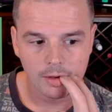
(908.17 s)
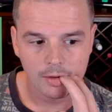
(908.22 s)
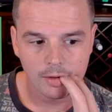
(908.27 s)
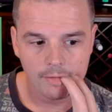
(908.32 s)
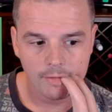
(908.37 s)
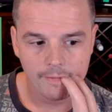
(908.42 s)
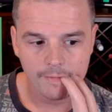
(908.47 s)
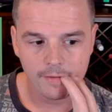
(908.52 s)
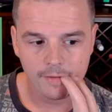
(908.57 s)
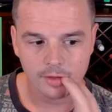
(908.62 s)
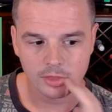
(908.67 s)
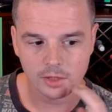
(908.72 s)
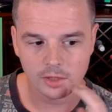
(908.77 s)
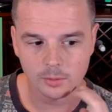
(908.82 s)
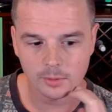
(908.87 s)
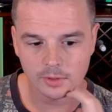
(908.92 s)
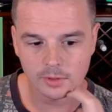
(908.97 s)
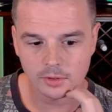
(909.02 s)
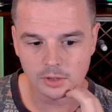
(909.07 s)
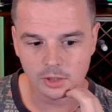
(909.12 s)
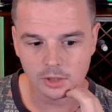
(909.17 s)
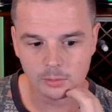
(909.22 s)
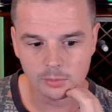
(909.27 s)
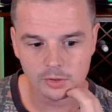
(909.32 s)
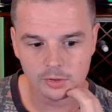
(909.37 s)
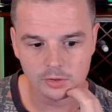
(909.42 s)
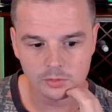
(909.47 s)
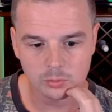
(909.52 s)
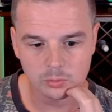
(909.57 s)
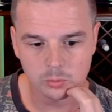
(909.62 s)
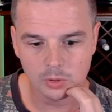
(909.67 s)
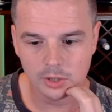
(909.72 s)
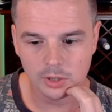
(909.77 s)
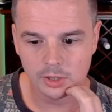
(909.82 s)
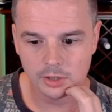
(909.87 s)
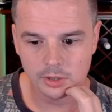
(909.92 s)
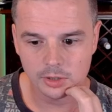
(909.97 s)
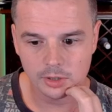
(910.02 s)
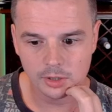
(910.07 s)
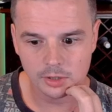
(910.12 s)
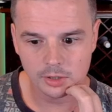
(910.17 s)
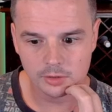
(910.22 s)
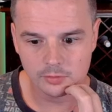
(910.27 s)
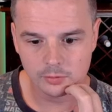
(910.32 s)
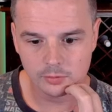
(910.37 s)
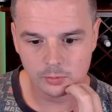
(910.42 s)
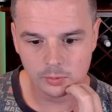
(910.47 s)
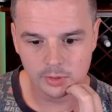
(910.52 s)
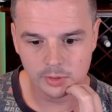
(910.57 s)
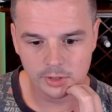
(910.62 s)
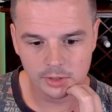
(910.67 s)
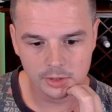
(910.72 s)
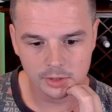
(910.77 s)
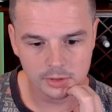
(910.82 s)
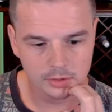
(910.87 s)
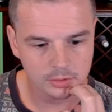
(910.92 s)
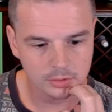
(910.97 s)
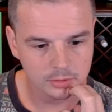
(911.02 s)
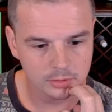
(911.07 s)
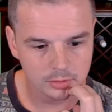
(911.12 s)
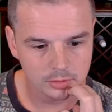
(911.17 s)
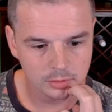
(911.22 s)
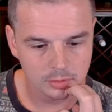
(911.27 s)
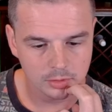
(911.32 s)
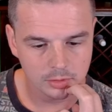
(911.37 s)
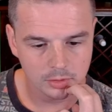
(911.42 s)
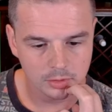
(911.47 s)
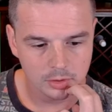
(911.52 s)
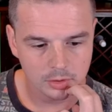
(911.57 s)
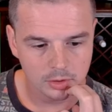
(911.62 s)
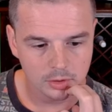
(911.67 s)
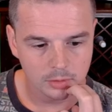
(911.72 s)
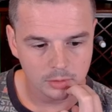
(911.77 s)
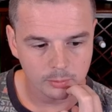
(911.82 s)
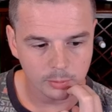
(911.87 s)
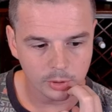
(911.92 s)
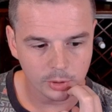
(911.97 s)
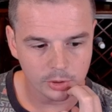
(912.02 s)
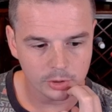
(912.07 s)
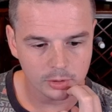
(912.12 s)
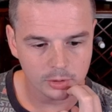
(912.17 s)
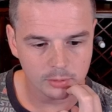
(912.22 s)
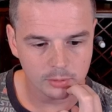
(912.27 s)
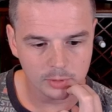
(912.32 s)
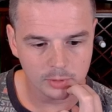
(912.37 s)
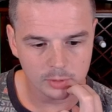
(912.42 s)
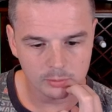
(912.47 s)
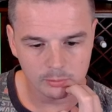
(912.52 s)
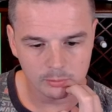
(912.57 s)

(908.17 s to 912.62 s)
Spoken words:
I think we can keep this one if we bottom.